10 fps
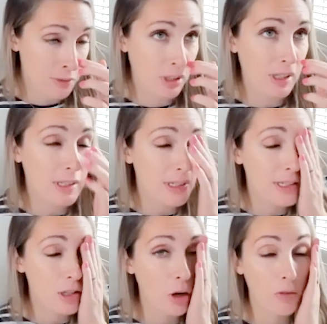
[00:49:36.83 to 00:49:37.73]
So if you're listening to
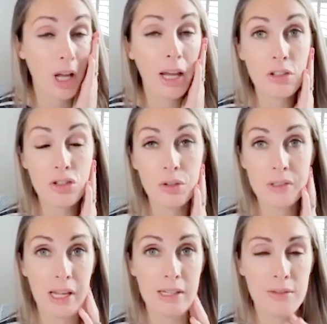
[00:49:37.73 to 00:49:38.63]
this over on
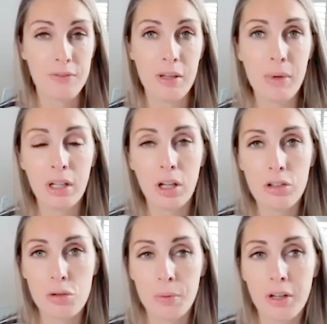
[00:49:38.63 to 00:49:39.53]
iTunes, head to female
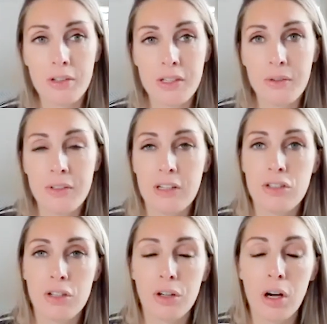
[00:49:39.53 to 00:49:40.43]
entrepreneur
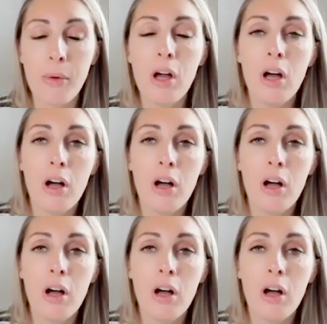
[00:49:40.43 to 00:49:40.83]
association dot com